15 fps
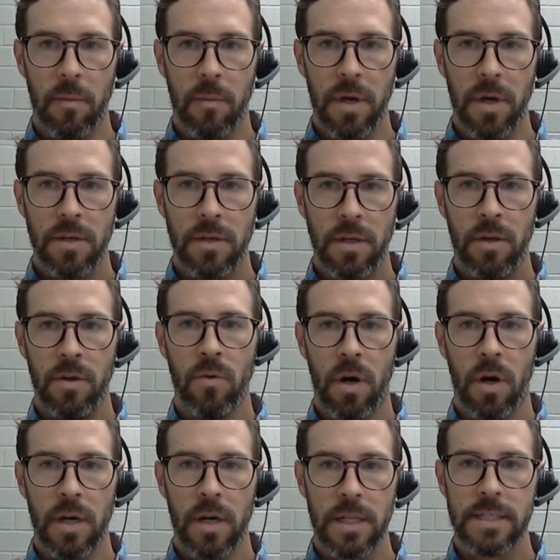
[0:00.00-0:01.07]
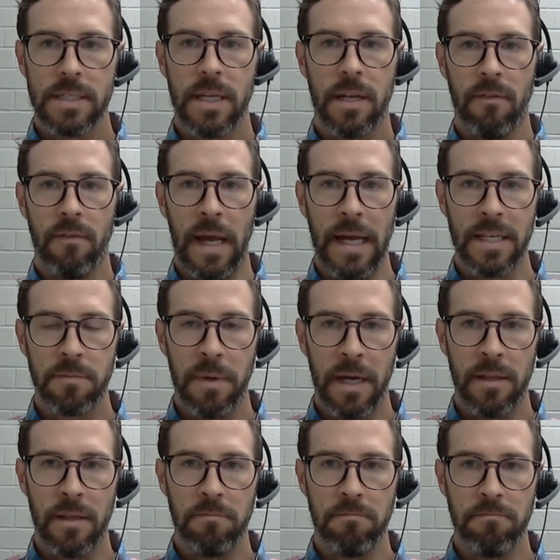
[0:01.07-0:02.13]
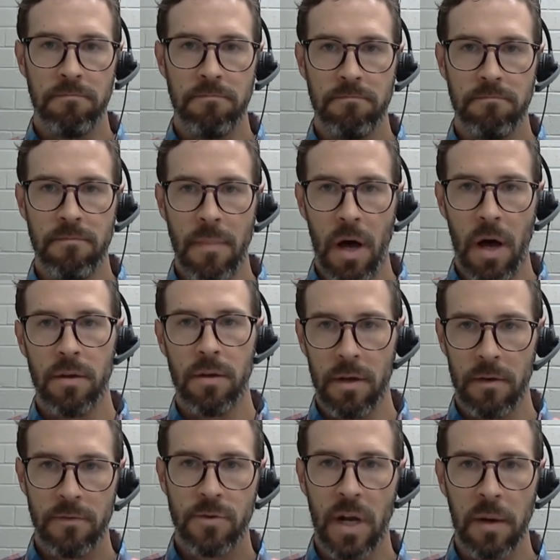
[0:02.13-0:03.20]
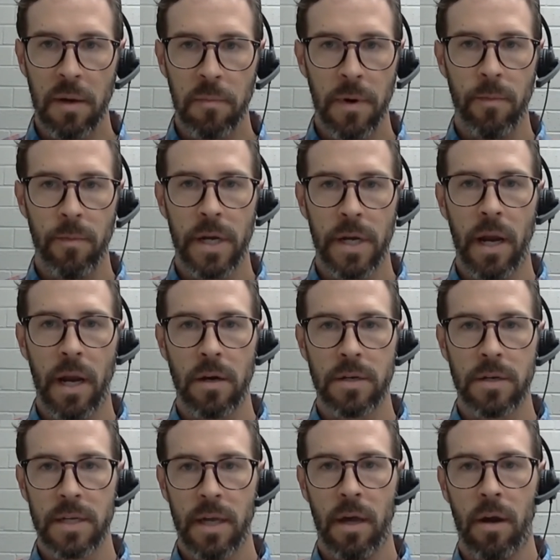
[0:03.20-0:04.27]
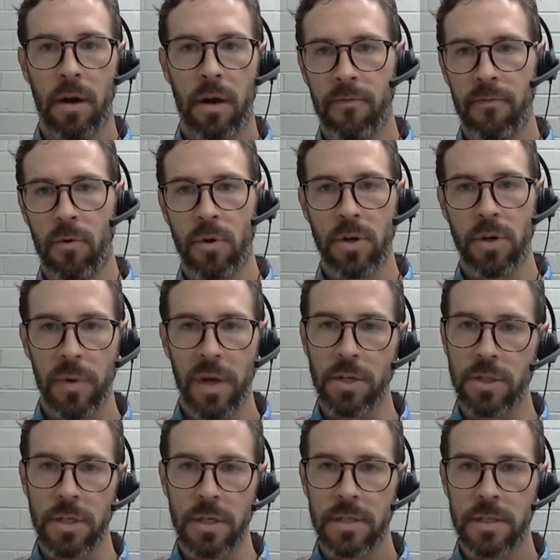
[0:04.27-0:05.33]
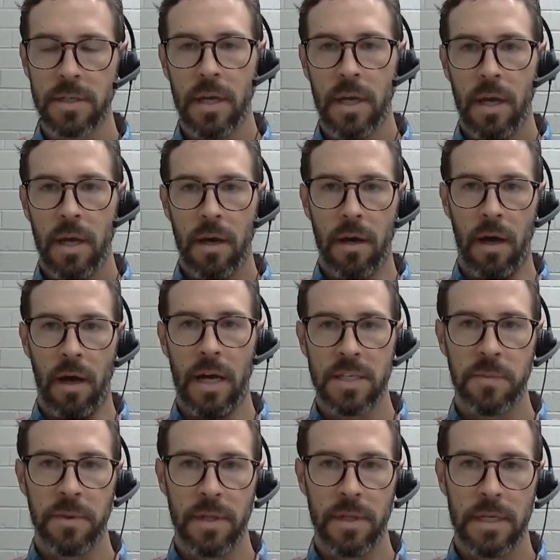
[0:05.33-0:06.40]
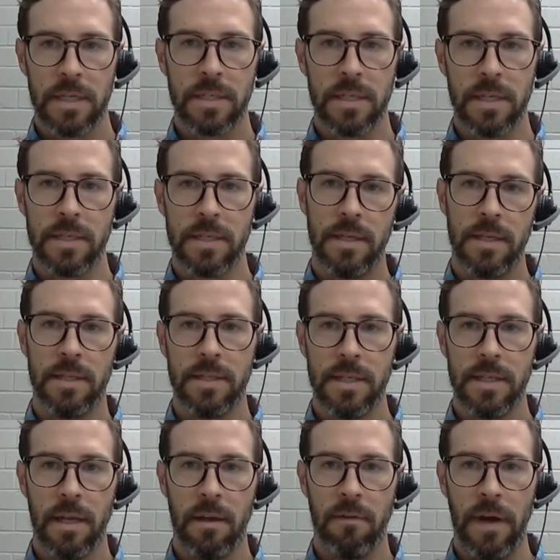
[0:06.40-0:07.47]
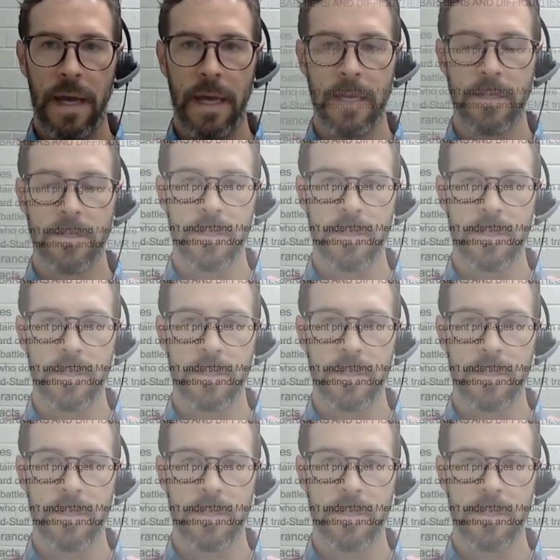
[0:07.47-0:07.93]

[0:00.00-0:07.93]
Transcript: you are incentivized by the model of direct primary care to care for your patient. A hospitalist is incentivized to